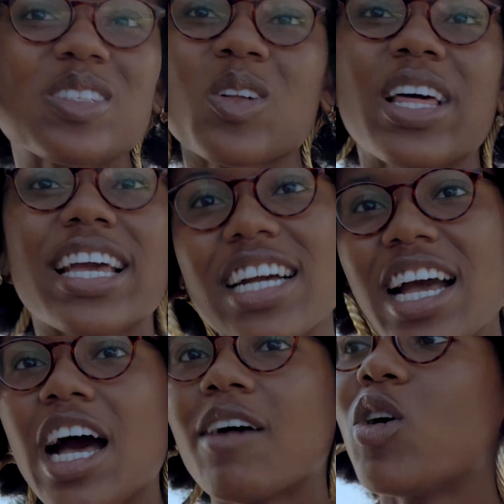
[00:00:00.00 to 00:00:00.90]
So, like,
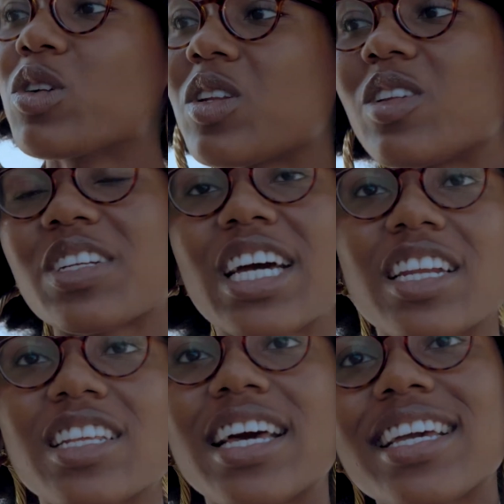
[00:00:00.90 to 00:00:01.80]
I've also learned how
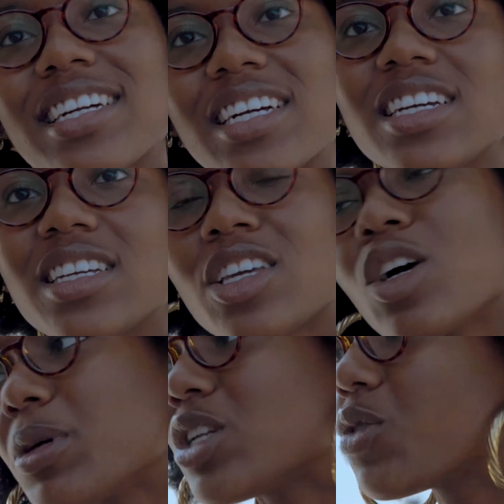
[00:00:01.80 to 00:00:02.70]
to, like,
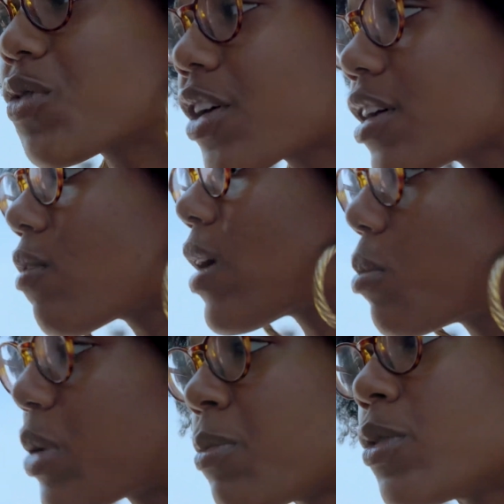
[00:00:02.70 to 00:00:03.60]
maneuver
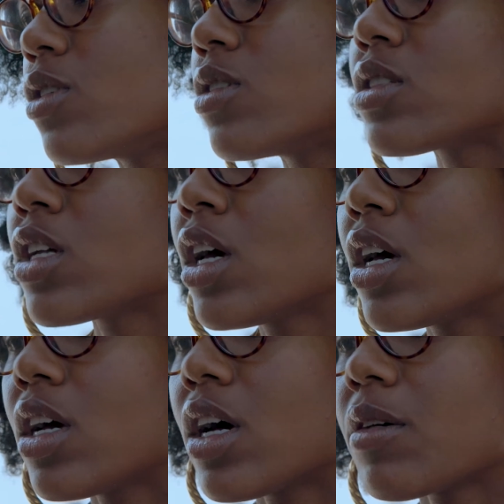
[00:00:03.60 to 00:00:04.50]
around people's
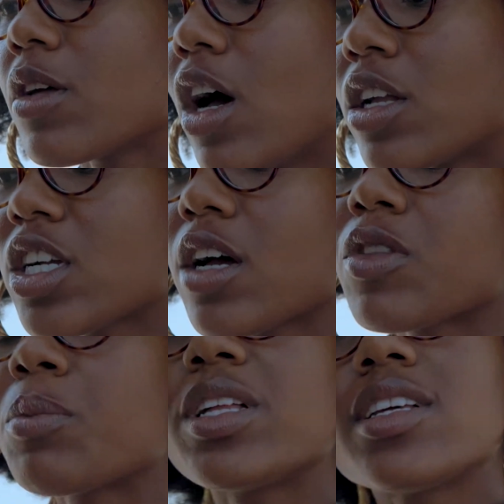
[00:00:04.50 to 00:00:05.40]

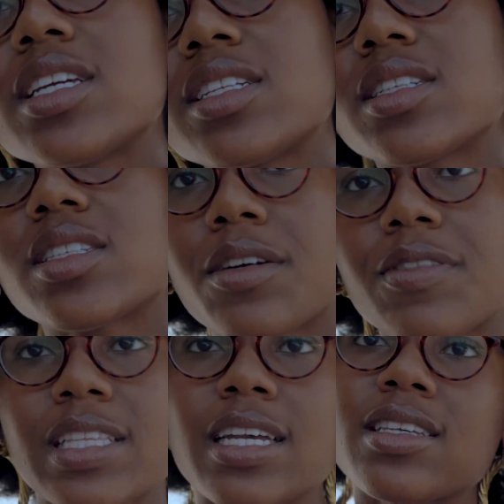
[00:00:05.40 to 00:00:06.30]
uncomfortabilities and stuff
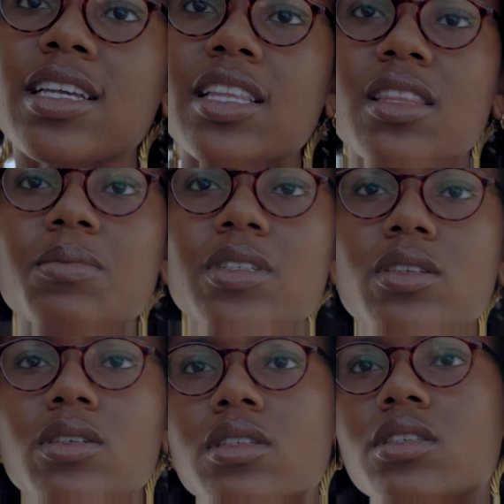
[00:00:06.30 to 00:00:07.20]
like that to get them
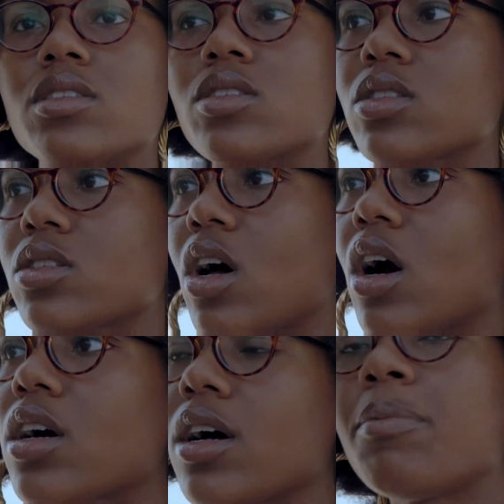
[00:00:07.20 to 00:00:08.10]
to
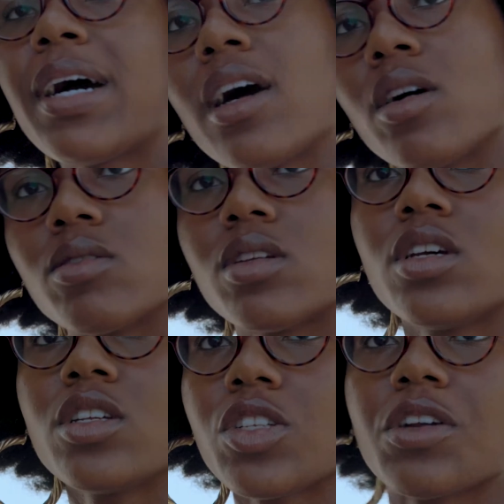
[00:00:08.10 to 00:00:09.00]
talk about
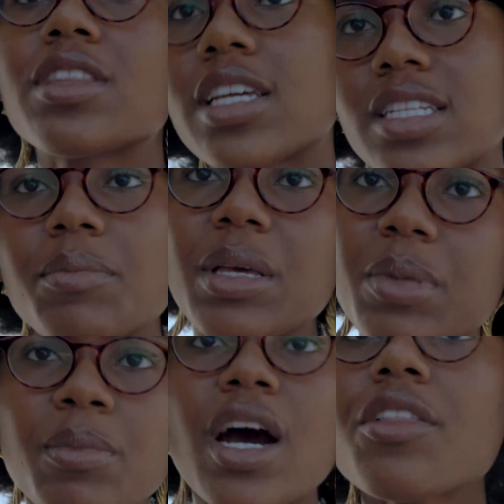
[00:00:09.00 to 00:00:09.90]
certain things that may
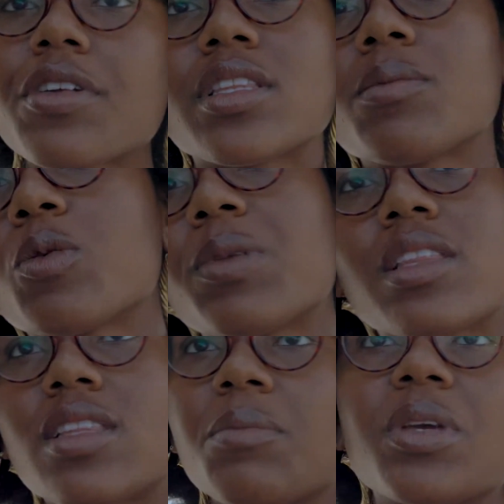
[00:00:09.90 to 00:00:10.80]
be bothering them, or
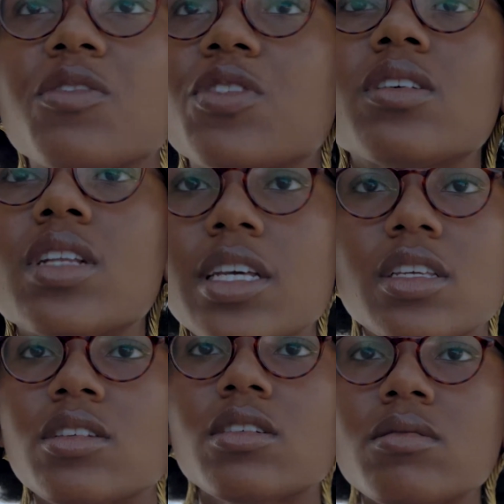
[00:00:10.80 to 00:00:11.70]
they may feel
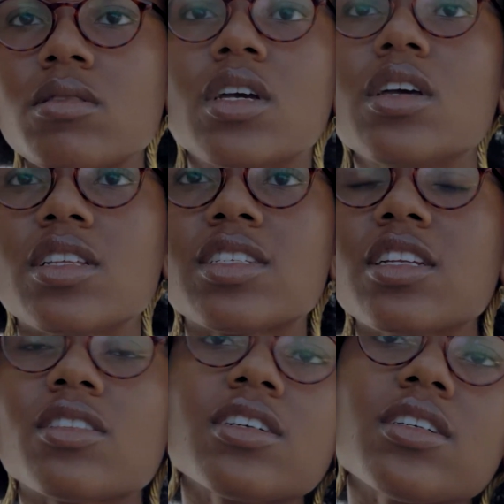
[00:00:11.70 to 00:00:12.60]
like, there's
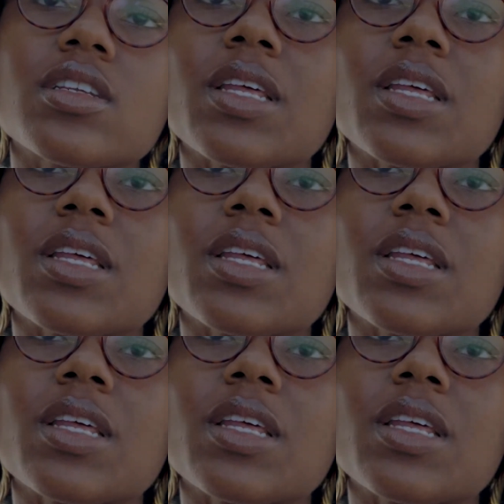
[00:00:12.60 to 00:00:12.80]
a third.